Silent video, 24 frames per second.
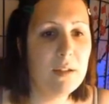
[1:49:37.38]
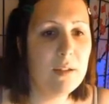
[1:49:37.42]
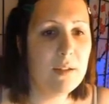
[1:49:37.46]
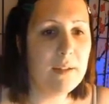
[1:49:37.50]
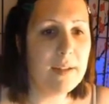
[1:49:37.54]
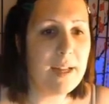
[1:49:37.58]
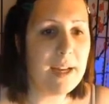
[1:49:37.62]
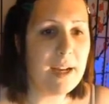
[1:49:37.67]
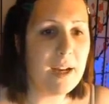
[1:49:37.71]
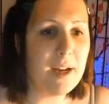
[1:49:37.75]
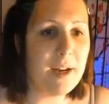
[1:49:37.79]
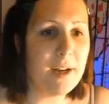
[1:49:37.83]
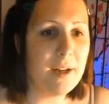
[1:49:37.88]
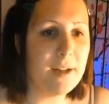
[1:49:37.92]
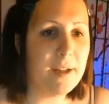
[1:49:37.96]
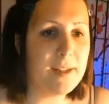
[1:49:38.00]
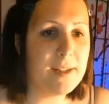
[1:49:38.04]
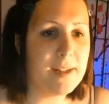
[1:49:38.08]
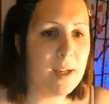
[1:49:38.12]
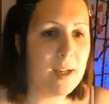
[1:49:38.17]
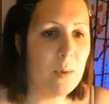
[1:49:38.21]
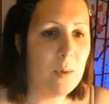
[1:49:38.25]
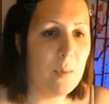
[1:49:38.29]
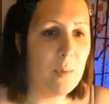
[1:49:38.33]
That kind of
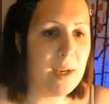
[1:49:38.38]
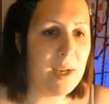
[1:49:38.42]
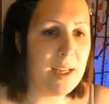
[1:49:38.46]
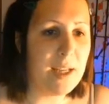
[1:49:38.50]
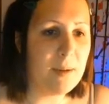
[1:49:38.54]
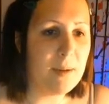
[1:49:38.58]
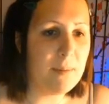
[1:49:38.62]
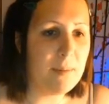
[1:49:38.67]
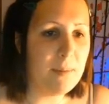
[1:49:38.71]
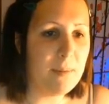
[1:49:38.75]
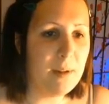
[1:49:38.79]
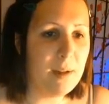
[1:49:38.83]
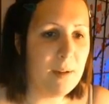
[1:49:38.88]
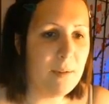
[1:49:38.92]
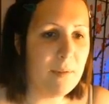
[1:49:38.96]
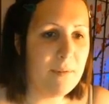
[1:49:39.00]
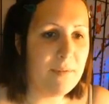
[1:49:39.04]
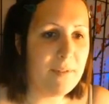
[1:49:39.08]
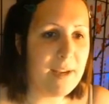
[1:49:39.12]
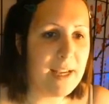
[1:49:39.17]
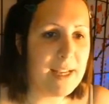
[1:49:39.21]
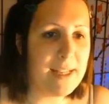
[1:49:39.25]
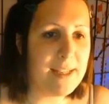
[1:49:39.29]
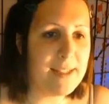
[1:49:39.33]
looks like a weird little
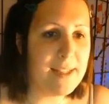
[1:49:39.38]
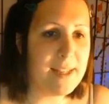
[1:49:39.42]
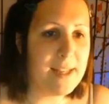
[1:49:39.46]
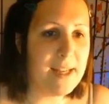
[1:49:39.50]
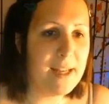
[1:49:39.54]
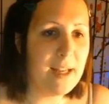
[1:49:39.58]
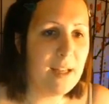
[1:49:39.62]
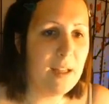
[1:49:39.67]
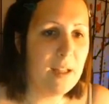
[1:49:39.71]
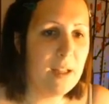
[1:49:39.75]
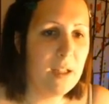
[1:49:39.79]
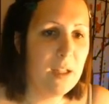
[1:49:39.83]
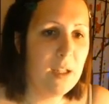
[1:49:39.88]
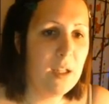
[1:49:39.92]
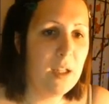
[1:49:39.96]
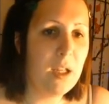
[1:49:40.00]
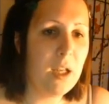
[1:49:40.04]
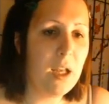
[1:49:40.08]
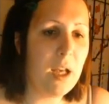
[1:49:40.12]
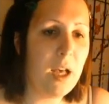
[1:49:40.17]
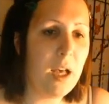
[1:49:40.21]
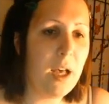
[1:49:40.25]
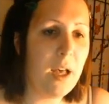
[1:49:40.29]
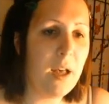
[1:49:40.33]
face there.
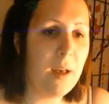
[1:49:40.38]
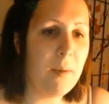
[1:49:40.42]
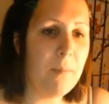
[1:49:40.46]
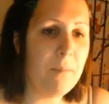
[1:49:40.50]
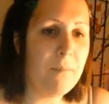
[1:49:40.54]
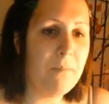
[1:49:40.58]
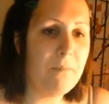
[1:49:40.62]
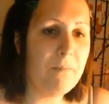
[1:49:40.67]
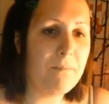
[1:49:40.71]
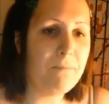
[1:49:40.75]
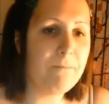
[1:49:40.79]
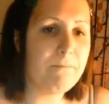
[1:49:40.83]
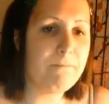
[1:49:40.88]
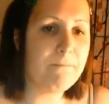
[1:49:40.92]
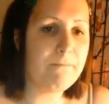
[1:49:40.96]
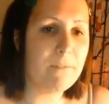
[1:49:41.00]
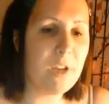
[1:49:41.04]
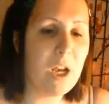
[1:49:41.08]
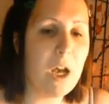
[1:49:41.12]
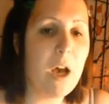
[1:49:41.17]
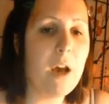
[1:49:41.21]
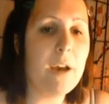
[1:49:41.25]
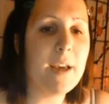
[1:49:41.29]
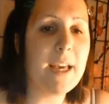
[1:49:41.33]
Um,
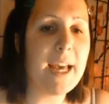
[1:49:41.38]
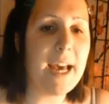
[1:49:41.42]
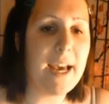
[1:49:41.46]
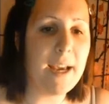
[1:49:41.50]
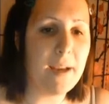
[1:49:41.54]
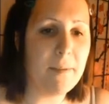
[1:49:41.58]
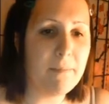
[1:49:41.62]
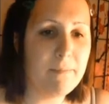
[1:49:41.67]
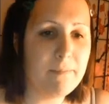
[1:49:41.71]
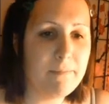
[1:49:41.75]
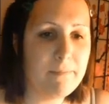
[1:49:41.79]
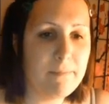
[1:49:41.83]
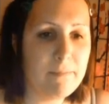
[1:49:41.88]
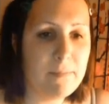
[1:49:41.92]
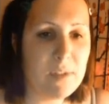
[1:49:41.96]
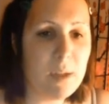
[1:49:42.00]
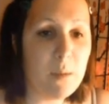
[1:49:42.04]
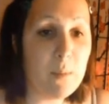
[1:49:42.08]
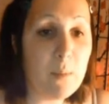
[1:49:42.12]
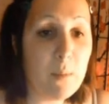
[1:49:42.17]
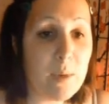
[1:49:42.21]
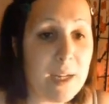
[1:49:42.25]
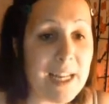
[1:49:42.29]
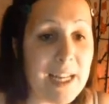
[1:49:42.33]
okay,
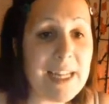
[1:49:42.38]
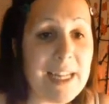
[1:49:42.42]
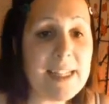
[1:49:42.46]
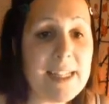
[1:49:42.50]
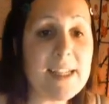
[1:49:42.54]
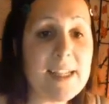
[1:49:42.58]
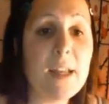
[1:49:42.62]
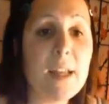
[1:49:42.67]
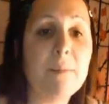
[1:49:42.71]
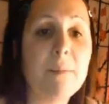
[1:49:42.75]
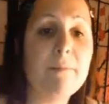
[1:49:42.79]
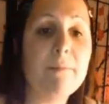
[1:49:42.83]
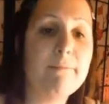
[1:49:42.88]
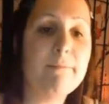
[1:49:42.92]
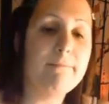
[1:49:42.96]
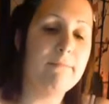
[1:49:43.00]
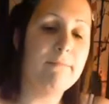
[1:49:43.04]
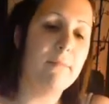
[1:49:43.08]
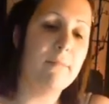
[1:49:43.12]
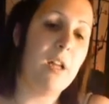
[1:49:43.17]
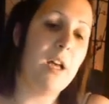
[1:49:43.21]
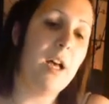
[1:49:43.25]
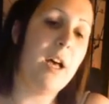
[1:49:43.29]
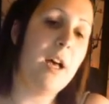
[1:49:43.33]
so we're nearly done.
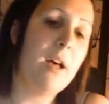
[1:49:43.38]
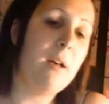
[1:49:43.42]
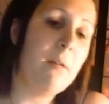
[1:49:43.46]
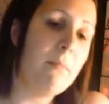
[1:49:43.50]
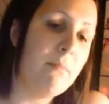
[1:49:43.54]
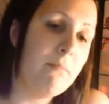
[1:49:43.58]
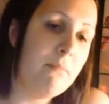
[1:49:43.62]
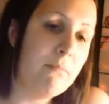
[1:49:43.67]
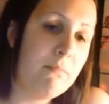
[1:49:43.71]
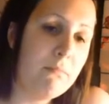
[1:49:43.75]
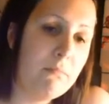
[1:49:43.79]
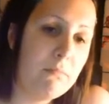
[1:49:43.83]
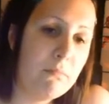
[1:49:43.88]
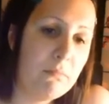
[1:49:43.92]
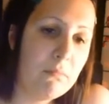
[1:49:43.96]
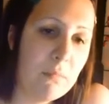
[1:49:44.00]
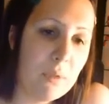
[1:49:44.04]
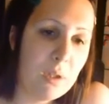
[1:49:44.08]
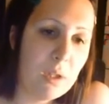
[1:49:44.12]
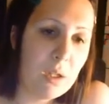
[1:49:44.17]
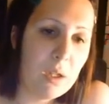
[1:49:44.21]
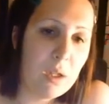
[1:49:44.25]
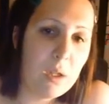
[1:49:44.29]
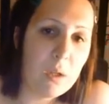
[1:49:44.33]
Um,
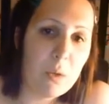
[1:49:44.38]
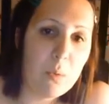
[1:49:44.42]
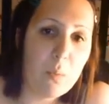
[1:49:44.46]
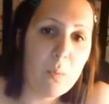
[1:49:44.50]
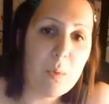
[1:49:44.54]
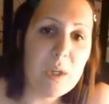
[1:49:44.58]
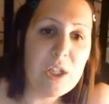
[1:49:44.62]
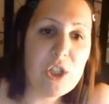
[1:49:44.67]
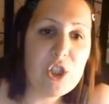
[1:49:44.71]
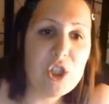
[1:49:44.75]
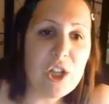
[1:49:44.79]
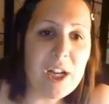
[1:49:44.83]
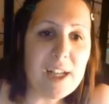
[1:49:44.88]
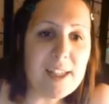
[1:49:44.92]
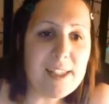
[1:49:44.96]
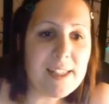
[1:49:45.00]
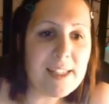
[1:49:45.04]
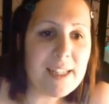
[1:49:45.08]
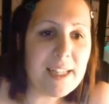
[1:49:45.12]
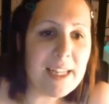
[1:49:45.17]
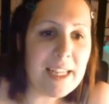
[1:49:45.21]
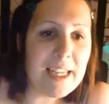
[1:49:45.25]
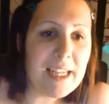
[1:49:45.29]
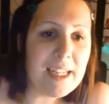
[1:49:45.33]
we
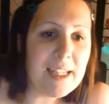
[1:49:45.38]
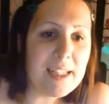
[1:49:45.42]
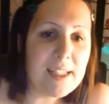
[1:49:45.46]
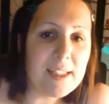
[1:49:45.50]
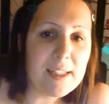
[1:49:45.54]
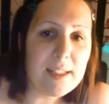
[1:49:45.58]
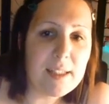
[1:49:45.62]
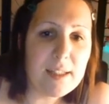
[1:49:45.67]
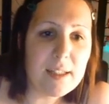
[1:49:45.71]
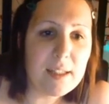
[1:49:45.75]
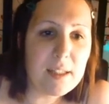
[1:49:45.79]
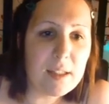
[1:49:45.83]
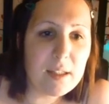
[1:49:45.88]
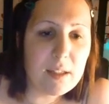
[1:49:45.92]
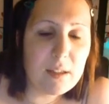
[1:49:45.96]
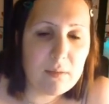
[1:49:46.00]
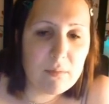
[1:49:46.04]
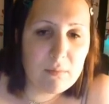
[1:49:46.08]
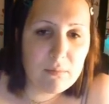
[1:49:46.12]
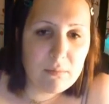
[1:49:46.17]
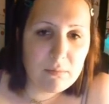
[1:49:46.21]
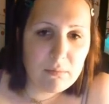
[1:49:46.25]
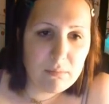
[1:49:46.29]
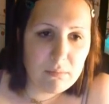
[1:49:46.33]
just need
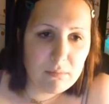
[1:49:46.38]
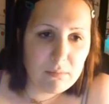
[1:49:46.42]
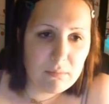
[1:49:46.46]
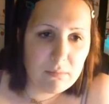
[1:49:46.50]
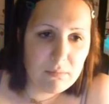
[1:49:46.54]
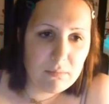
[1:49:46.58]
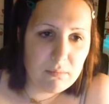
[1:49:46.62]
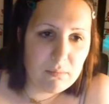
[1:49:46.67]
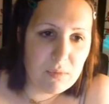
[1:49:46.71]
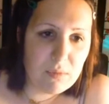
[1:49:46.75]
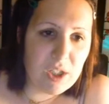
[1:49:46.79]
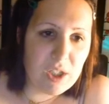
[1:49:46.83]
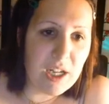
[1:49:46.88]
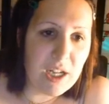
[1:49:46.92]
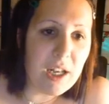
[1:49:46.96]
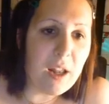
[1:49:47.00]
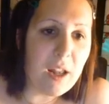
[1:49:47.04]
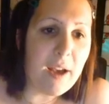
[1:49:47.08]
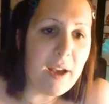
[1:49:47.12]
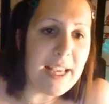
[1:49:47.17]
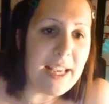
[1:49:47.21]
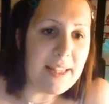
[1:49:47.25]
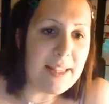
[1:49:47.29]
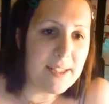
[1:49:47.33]
to
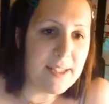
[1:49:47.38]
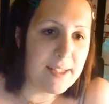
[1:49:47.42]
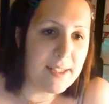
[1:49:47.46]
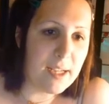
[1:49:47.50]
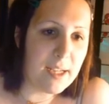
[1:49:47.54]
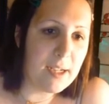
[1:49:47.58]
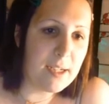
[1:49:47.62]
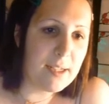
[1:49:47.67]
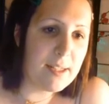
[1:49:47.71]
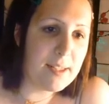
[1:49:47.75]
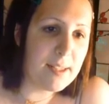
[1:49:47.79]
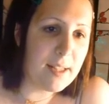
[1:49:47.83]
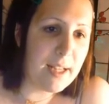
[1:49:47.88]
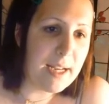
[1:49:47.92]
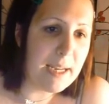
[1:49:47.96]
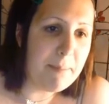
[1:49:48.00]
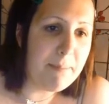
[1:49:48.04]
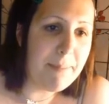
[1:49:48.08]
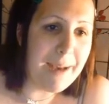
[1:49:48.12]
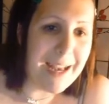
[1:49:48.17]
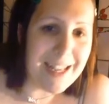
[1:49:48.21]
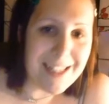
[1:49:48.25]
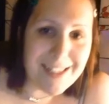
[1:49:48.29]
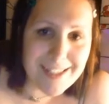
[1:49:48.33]
light the duck slightly
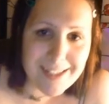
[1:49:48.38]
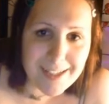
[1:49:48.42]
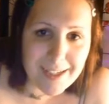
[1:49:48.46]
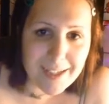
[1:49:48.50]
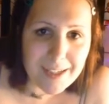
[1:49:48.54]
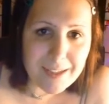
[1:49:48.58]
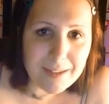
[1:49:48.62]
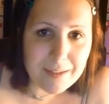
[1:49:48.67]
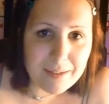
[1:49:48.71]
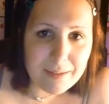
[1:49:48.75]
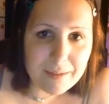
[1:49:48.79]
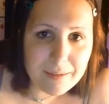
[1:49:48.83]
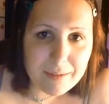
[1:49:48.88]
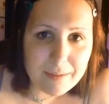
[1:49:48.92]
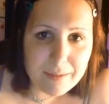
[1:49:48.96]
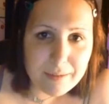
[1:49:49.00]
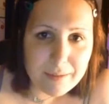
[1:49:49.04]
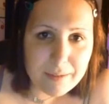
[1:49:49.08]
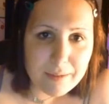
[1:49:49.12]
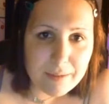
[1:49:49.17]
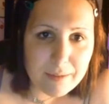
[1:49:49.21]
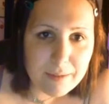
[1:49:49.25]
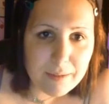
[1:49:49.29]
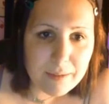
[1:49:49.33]
better,
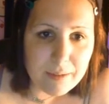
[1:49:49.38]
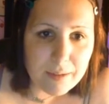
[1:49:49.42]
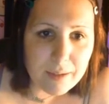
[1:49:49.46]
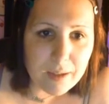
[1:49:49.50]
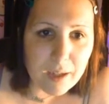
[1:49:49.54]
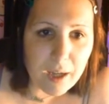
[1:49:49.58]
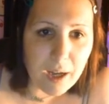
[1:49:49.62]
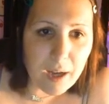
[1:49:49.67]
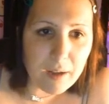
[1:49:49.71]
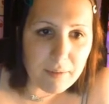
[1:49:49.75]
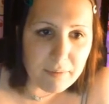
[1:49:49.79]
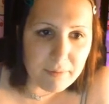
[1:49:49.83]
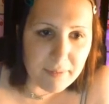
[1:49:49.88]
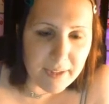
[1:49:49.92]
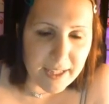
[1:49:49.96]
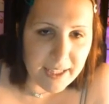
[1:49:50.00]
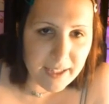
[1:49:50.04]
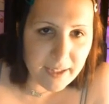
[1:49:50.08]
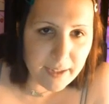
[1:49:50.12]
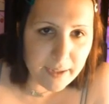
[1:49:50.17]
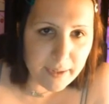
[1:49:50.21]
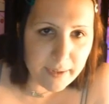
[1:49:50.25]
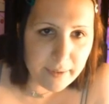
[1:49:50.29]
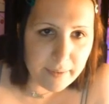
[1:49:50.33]
I
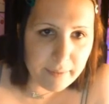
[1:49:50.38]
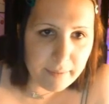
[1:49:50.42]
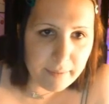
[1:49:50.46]
think